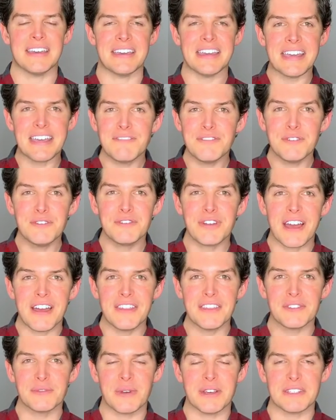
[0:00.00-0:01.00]
If you try
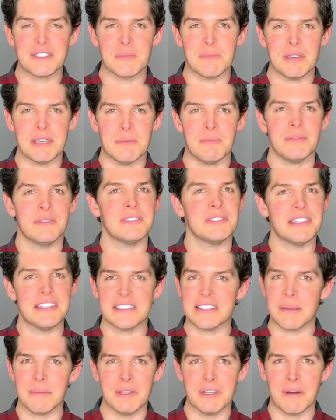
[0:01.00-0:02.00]
this recipe,
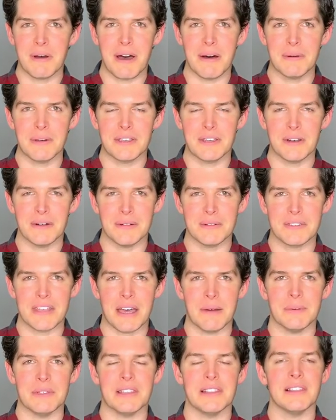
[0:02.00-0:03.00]
please let me know how it goes.
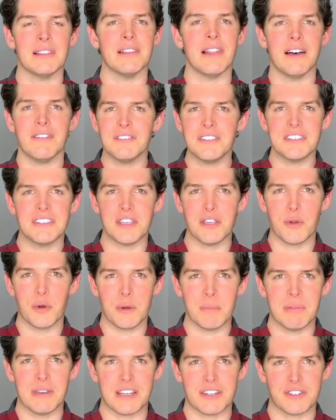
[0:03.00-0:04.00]
I would love to see
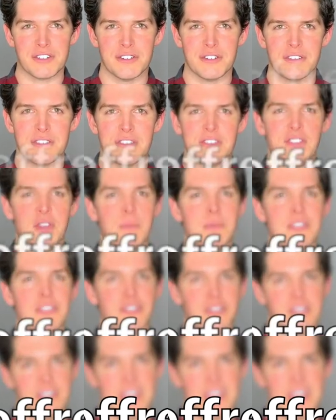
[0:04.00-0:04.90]
your pictures, so be sure to